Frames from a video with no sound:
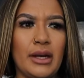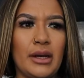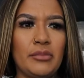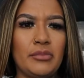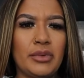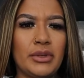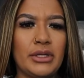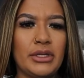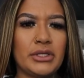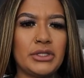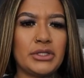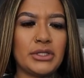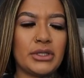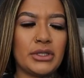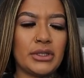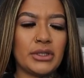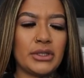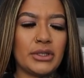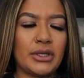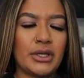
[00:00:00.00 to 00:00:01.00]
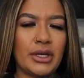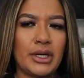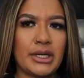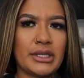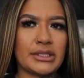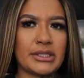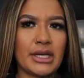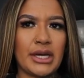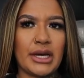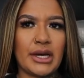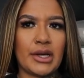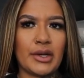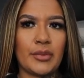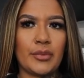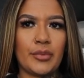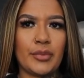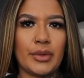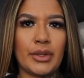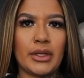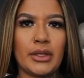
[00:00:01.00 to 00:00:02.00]
I, I'm pretty sure you guys can,
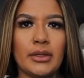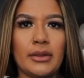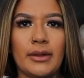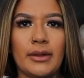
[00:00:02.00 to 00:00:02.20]
but...